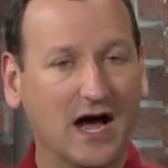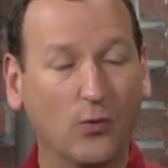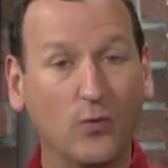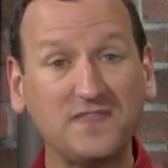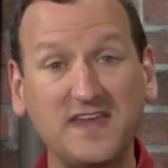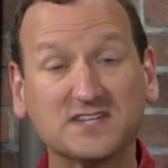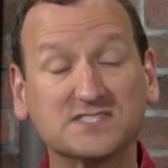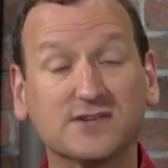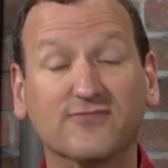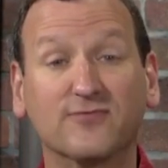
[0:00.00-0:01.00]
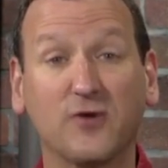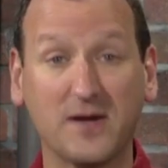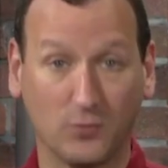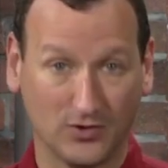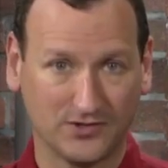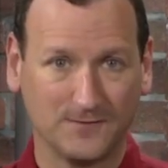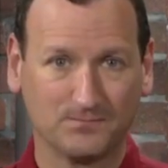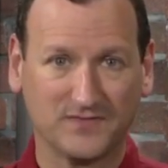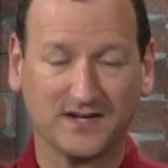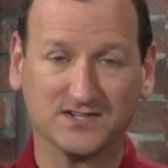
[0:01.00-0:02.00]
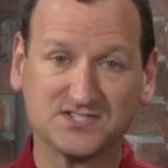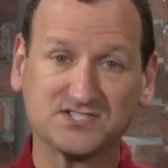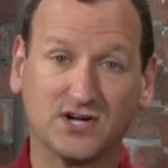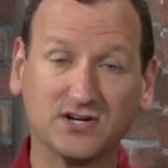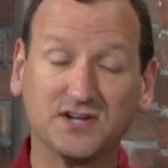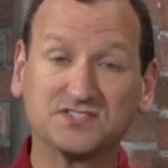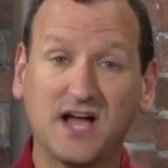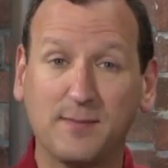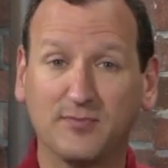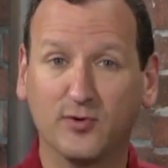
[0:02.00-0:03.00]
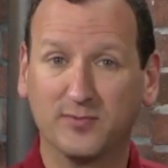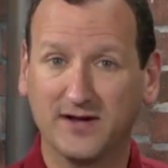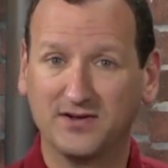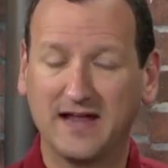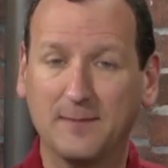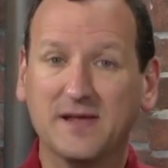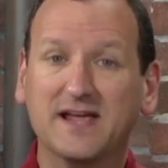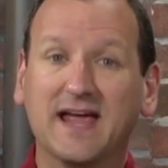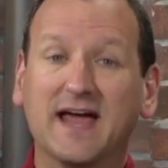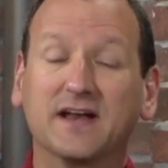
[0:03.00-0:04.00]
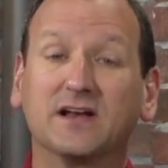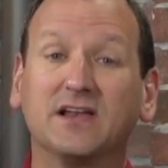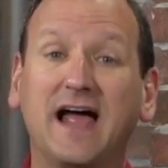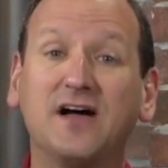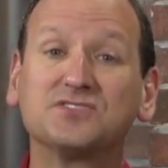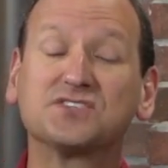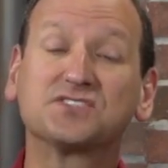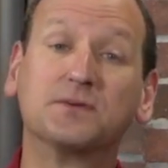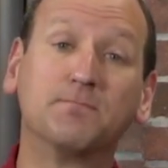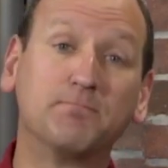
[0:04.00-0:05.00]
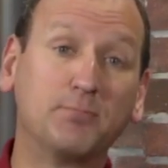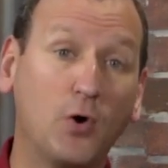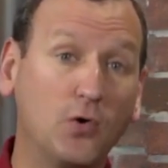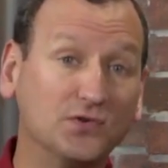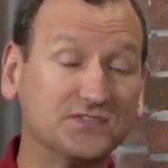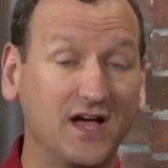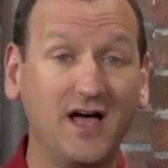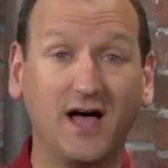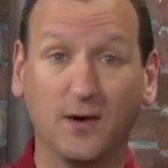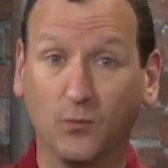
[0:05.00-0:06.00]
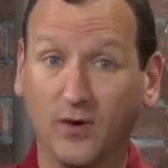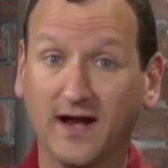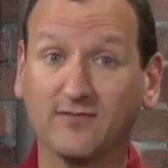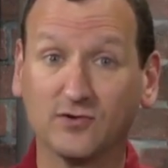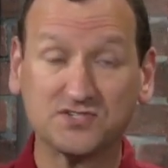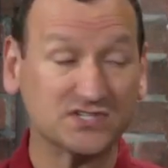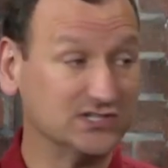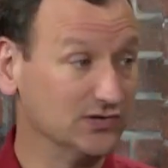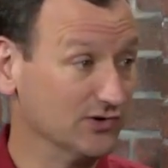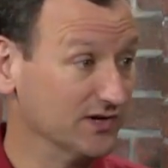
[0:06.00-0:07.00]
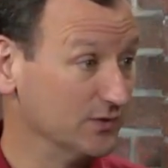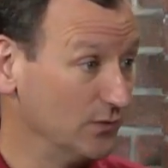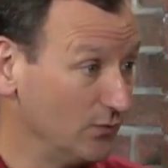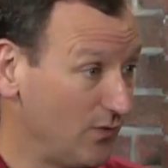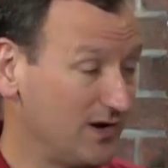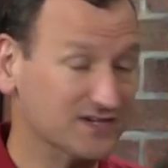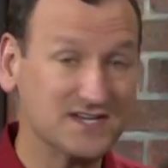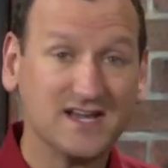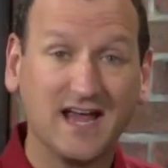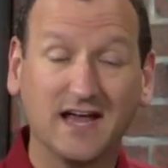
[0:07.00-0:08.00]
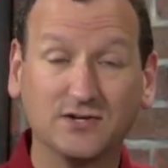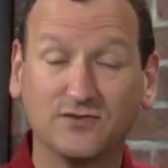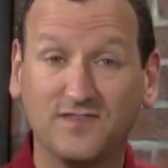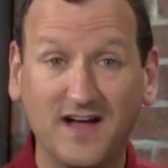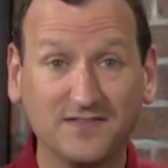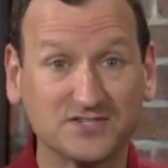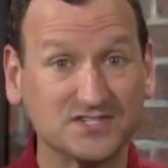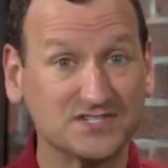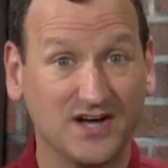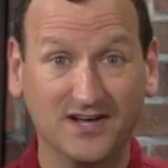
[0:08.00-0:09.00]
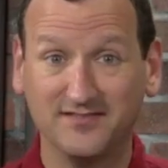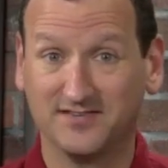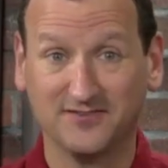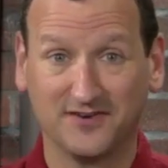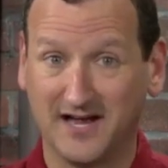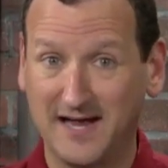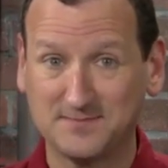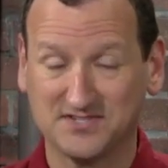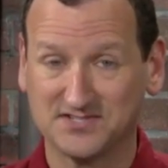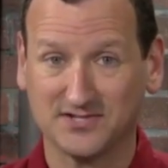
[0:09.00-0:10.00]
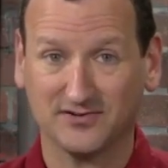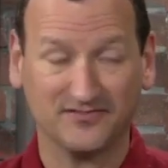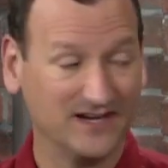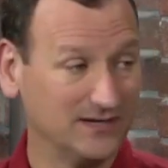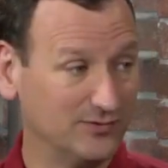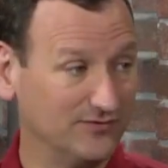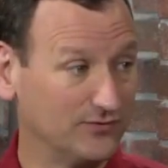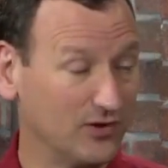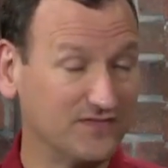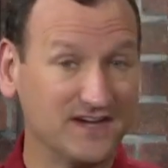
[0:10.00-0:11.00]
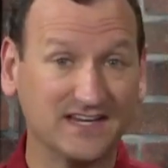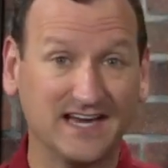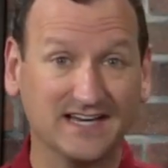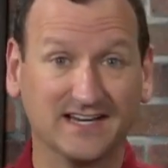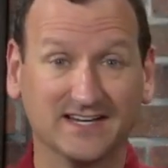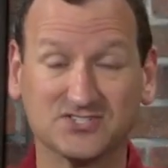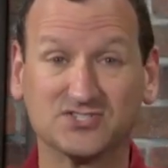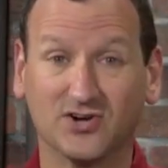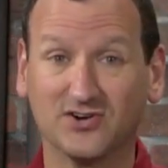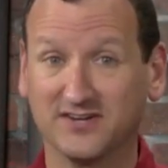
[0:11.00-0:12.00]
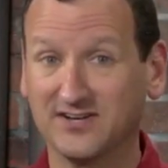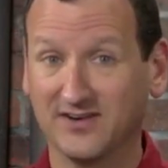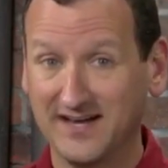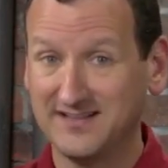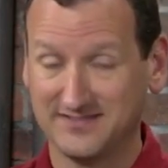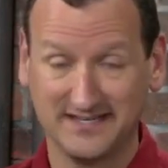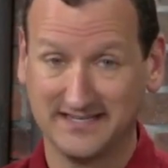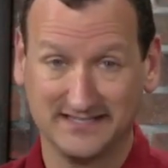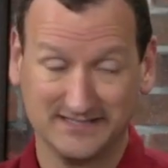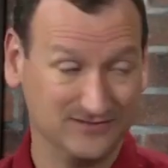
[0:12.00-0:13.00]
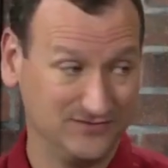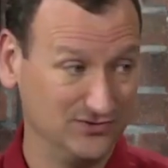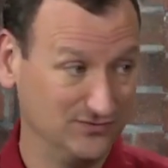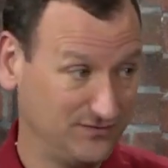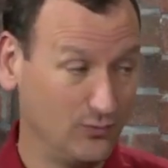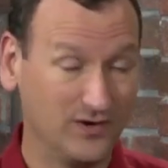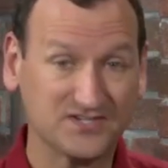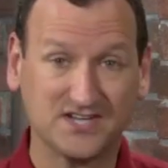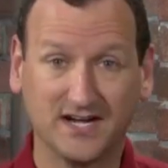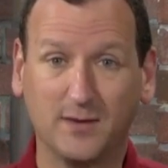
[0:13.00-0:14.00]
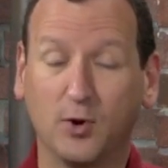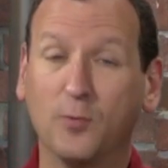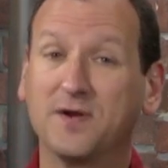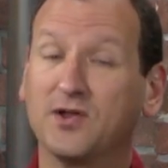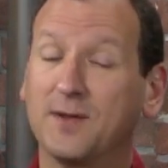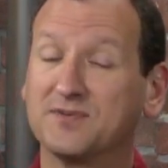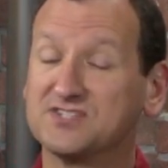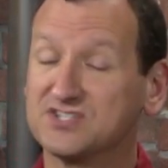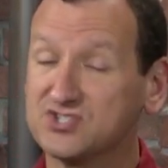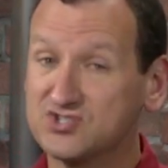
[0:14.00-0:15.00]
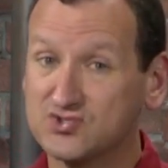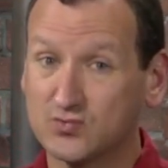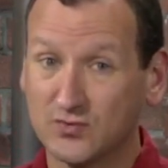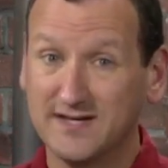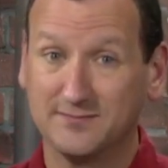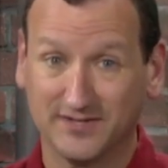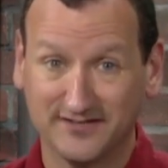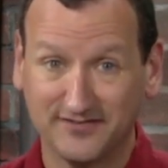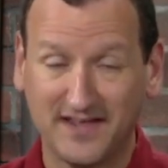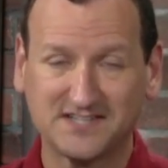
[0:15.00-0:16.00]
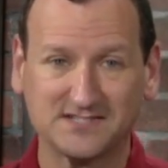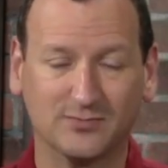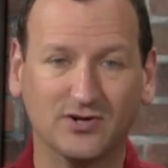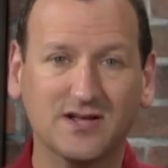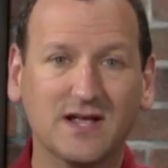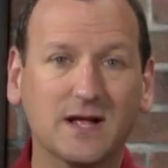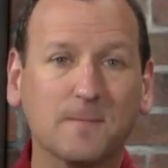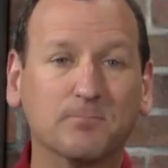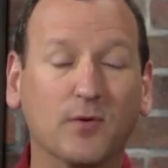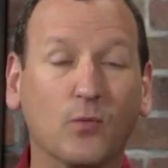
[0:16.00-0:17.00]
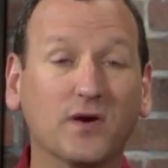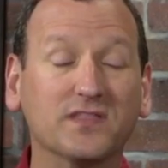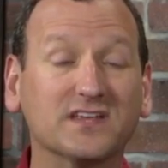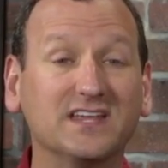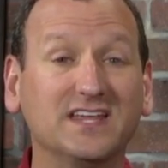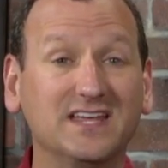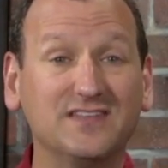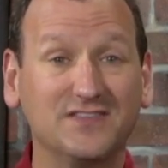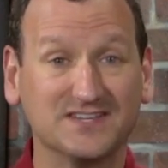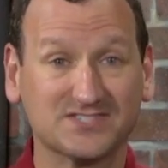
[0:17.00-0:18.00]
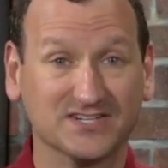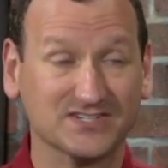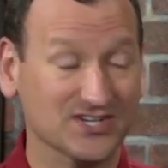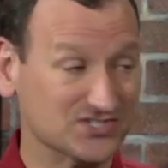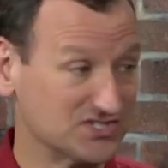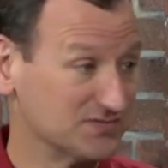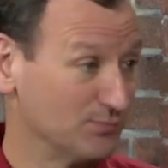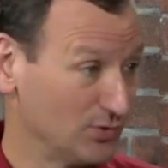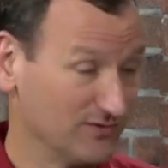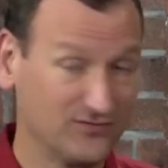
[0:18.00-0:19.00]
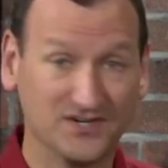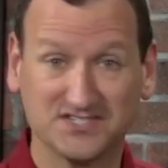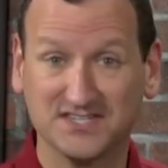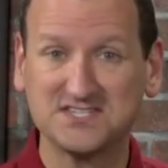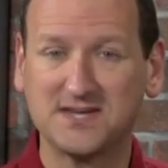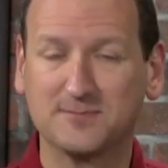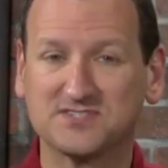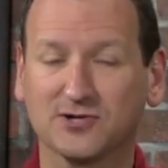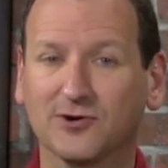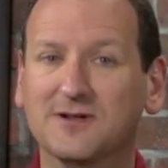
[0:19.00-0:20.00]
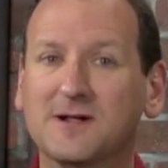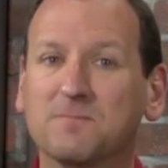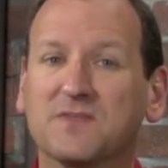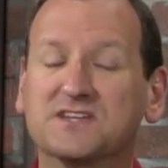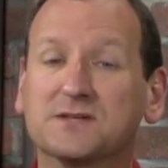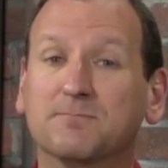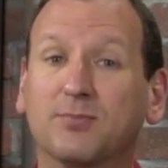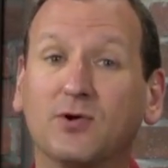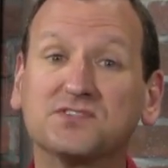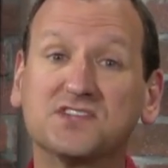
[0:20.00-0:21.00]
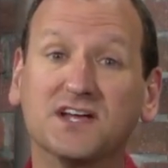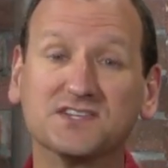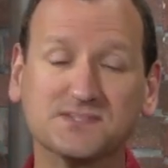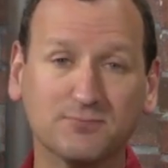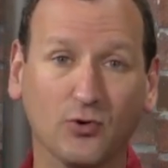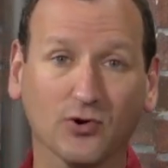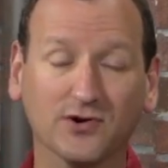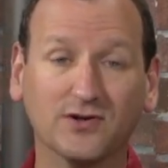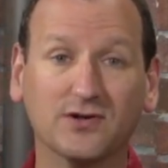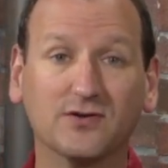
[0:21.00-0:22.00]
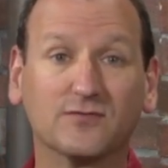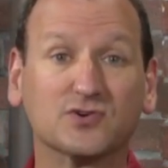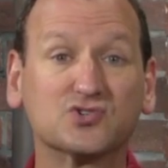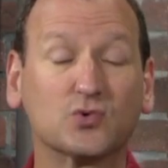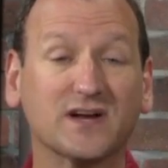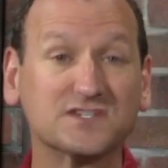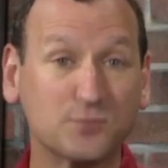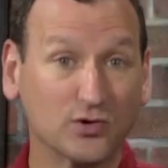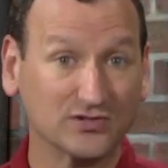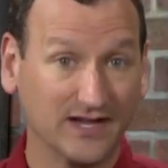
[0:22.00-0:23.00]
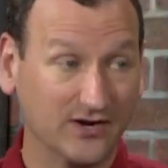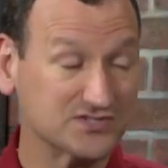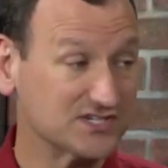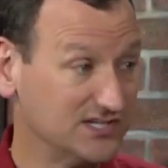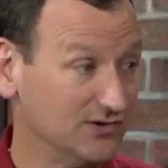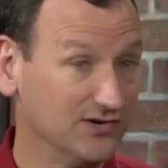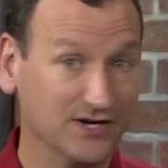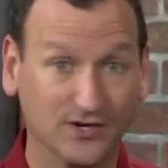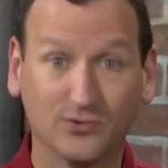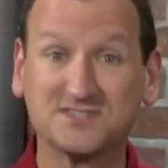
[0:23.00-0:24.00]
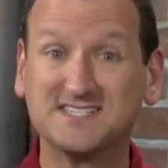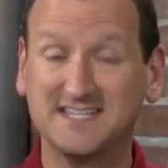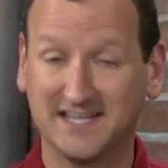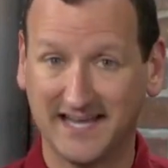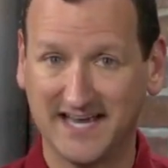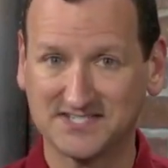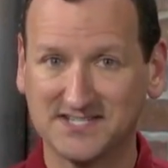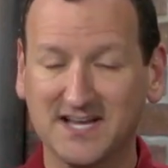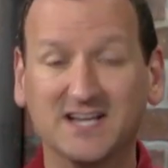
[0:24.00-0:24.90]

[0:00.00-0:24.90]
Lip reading: What that is a framework that is stuck on top of OpenLDAP, and it allows us to bolt on whatever security we want. And you'll find there's a ton of different options that are available for authenticating against darn near anything if you want to set it up. OpenLDAP is extremely flexible. But one of the key things that it does that's important for us in this episode is it bolts on support for Transport Layer Security, or TLS.